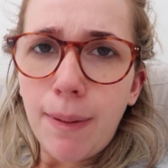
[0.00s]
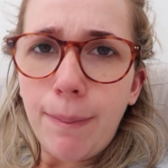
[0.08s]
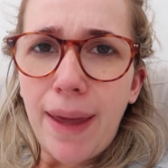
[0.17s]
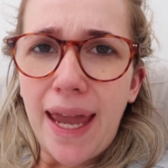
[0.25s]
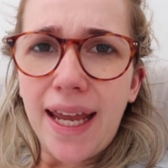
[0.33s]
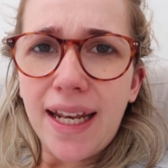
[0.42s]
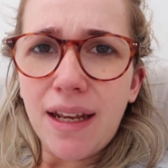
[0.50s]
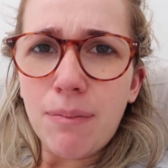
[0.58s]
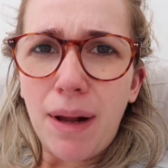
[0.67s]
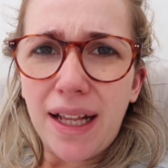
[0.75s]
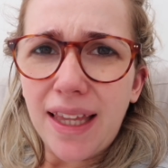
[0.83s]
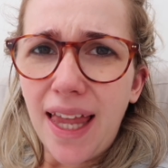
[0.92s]
bad pain
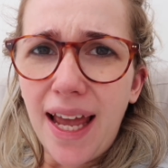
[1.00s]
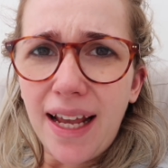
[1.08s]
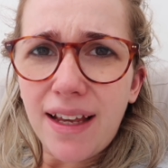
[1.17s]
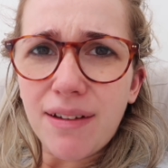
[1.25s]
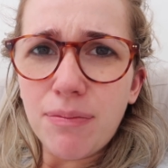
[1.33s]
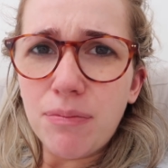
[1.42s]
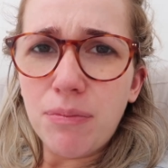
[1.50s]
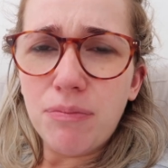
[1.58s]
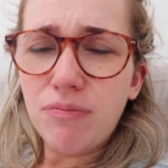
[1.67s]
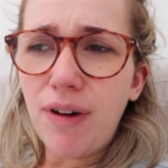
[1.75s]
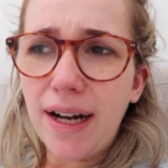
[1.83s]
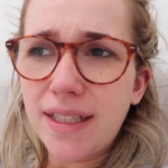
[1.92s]
in my leg
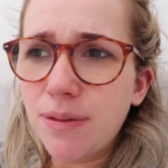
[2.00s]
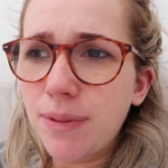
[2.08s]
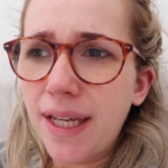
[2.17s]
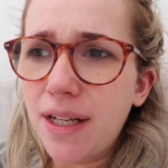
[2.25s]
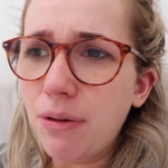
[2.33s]
randomly.